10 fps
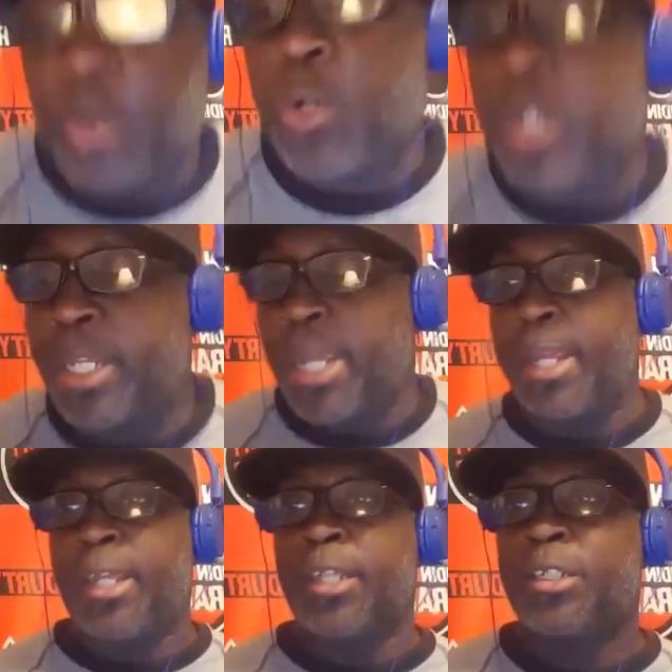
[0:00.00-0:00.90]
early
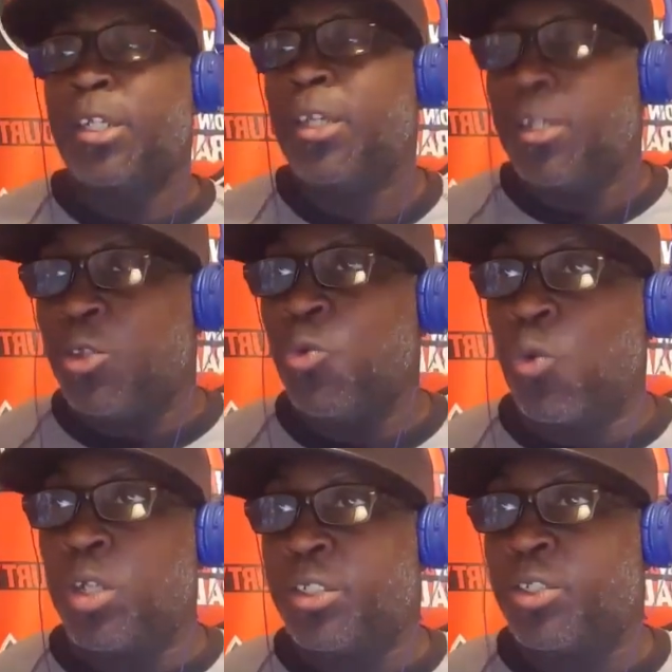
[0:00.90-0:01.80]
age you
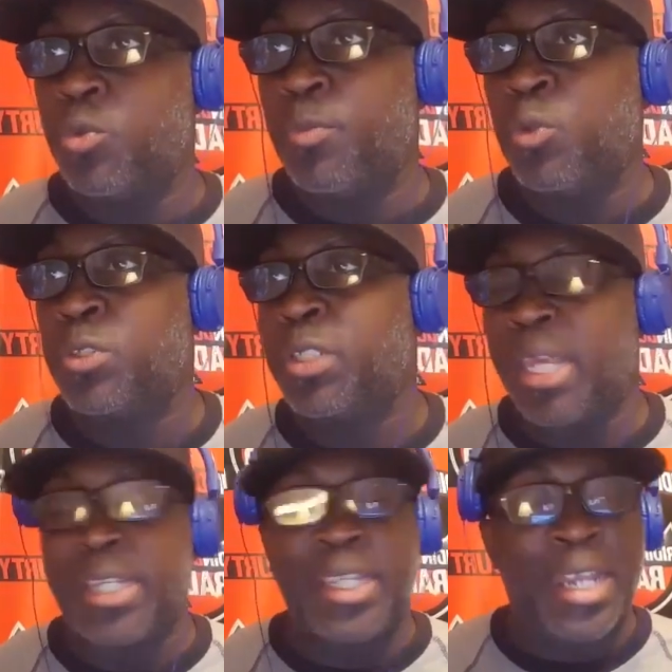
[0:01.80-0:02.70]
want to do music,
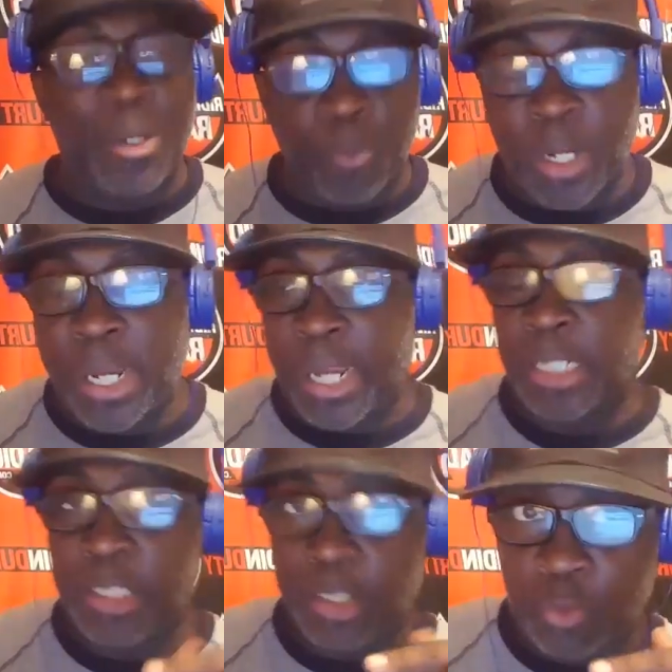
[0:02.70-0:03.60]
and then at what
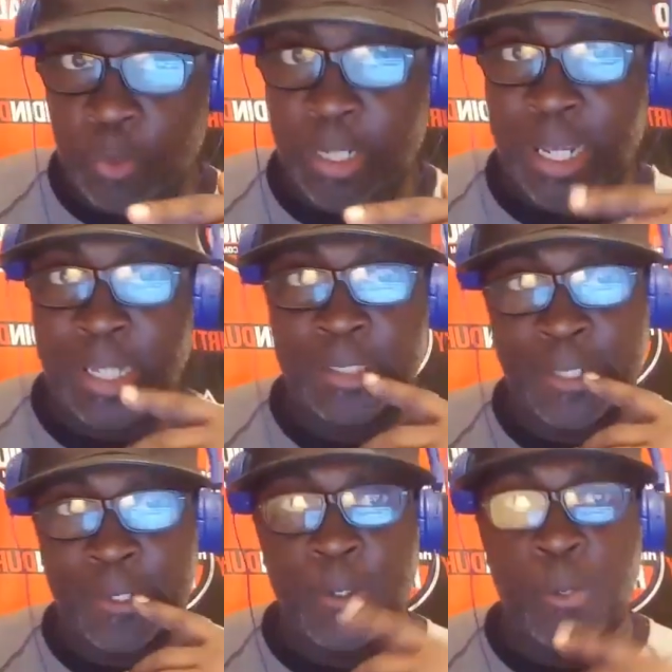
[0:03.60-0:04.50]
age did you realize
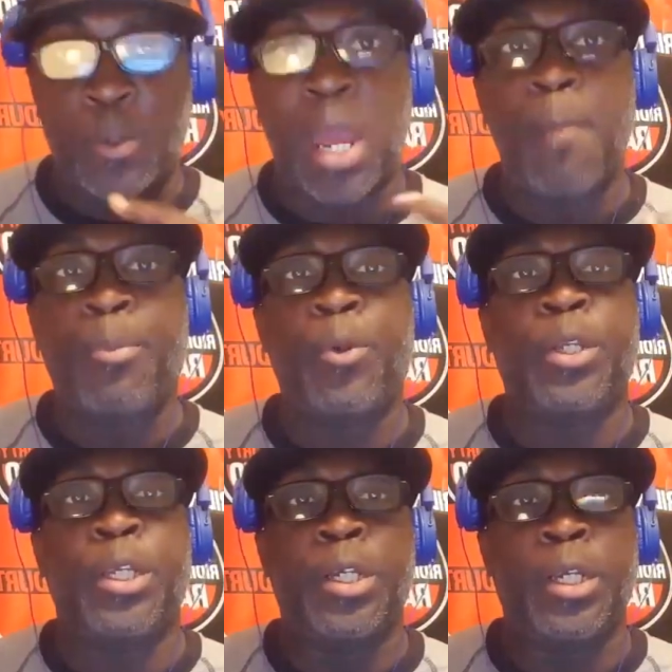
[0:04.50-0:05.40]
that, you know what, I'm
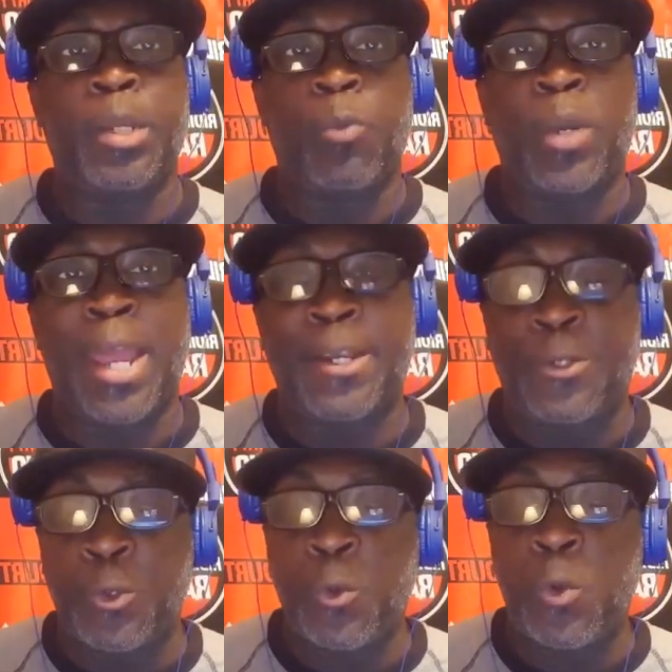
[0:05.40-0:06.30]
pretty good at what I
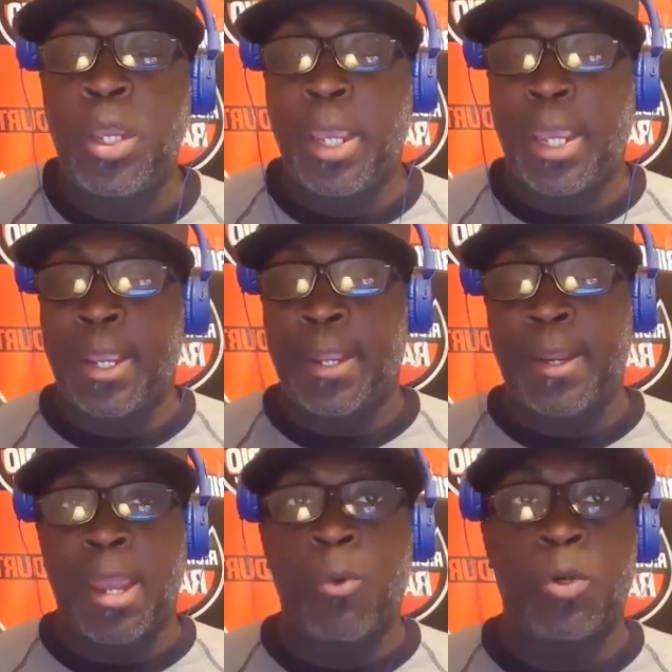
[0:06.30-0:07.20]
do,
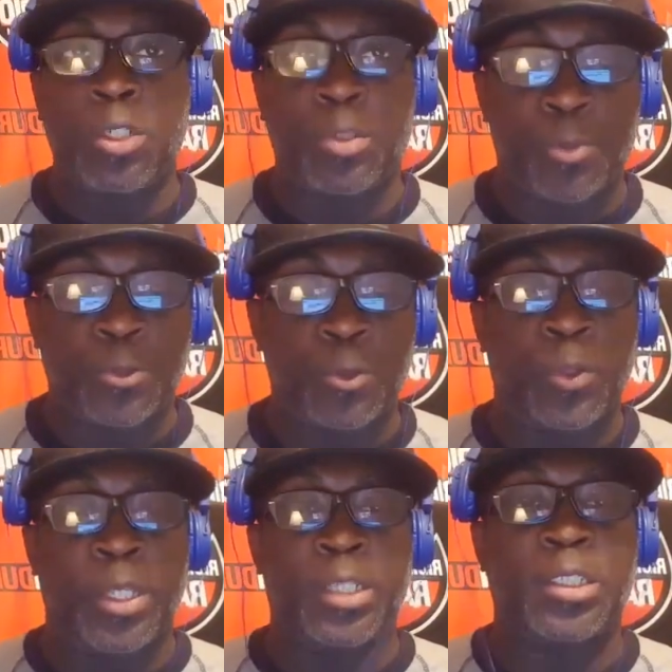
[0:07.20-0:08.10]
and I want to pursue
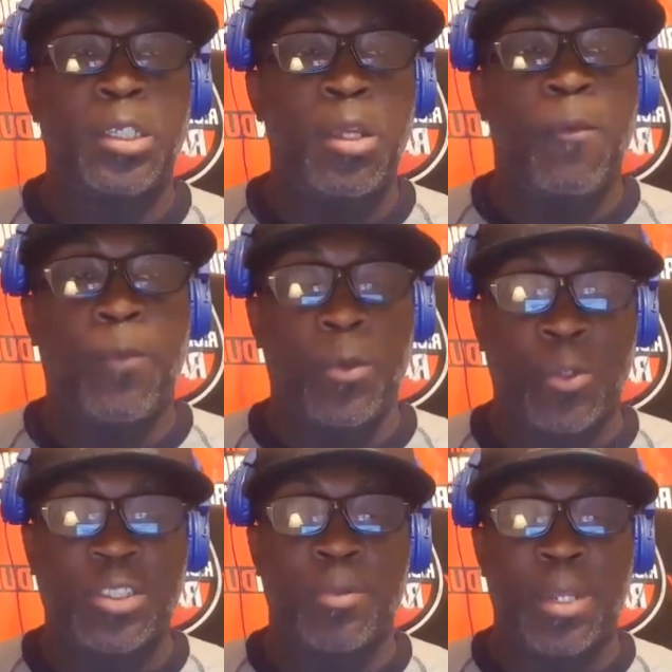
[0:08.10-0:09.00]
this for the
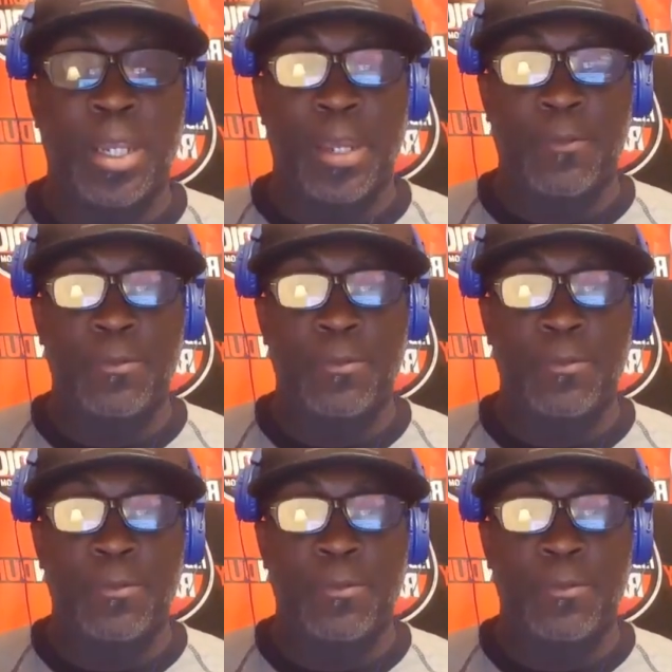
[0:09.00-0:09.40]
rest of my life?